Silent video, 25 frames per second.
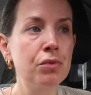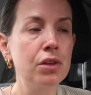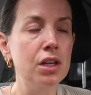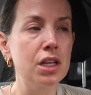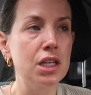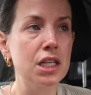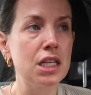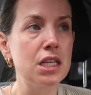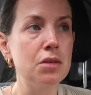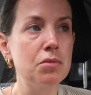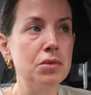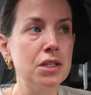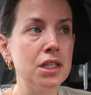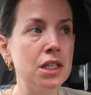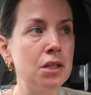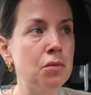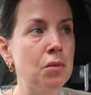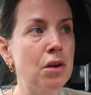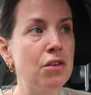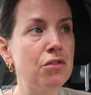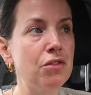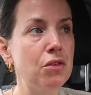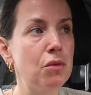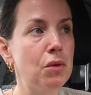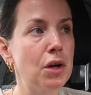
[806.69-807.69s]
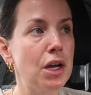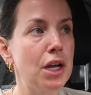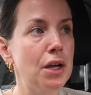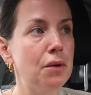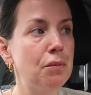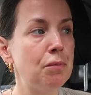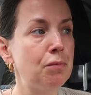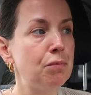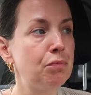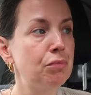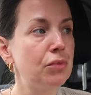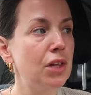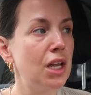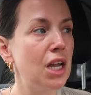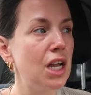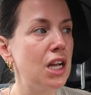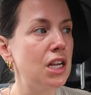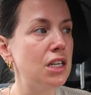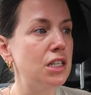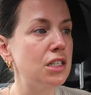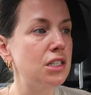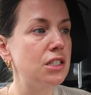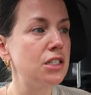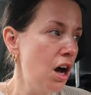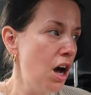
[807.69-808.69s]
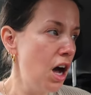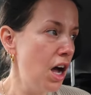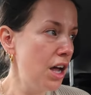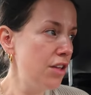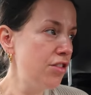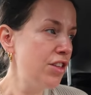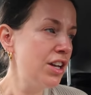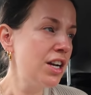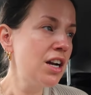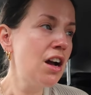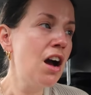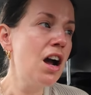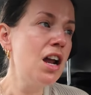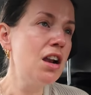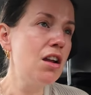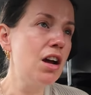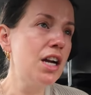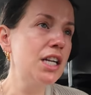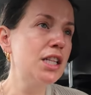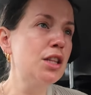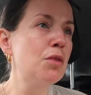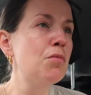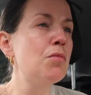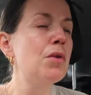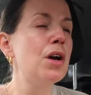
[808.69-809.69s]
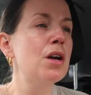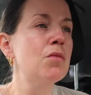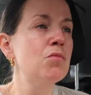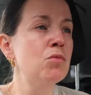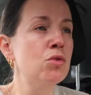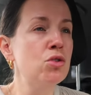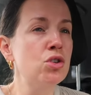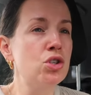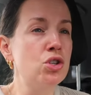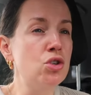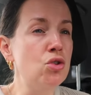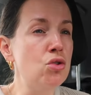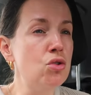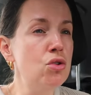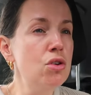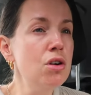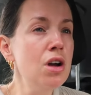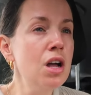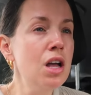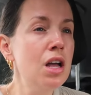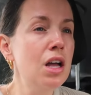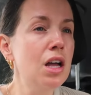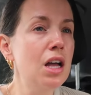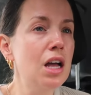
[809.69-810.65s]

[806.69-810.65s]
I keep seeing them everywhere and I think I like them, but I'm not sure,